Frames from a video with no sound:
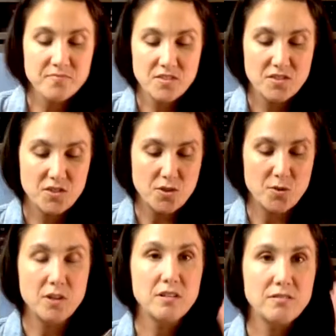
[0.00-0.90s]
So,
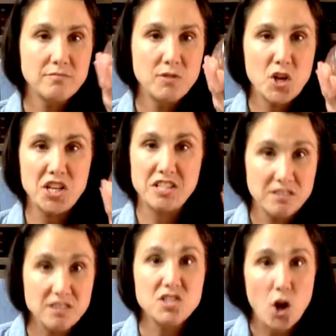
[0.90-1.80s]

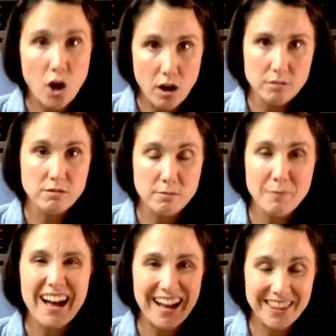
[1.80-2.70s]
isn't this awesome?
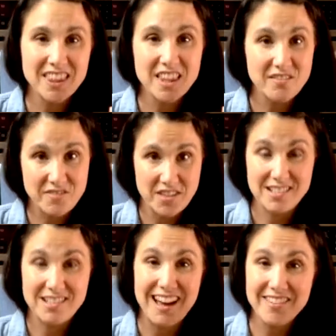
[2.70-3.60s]
I love
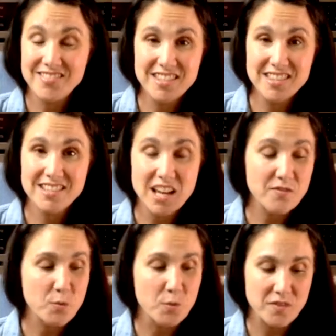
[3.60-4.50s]
this. I've seen this
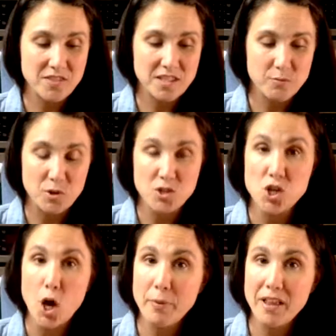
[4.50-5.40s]
everywhere. I've seen it where it's
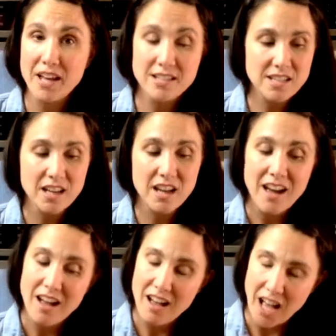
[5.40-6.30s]
all plastic.
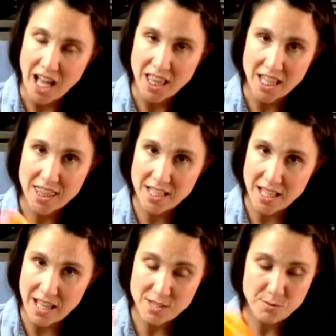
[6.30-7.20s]
I like the
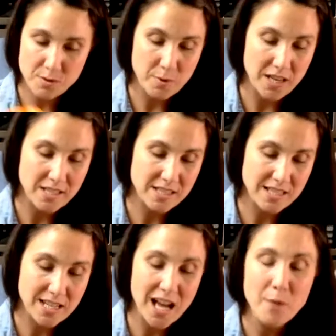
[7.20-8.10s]
glass with the plastic
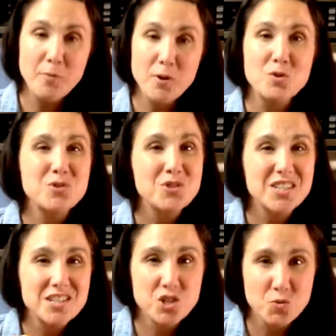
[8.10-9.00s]
top. Goes in the
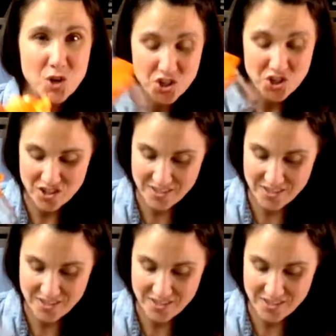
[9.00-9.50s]
dishwasher. It's